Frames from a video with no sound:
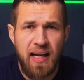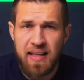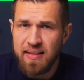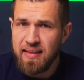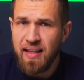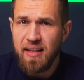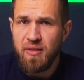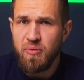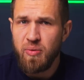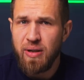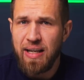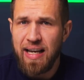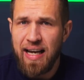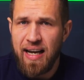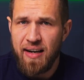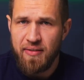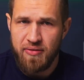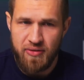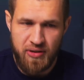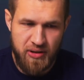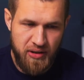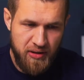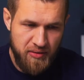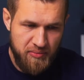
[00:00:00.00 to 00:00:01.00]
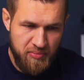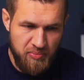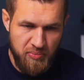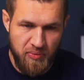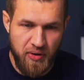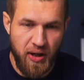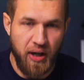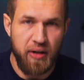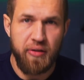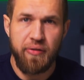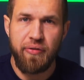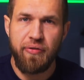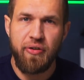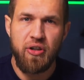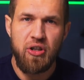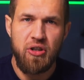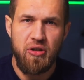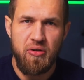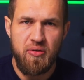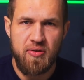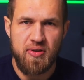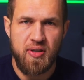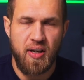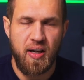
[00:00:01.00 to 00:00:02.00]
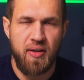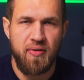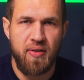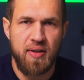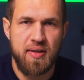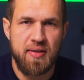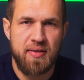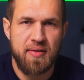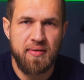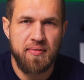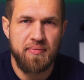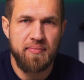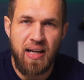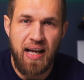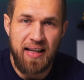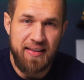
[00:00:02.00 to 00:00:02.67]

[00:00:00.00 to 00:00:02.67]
And then we have the done for you service.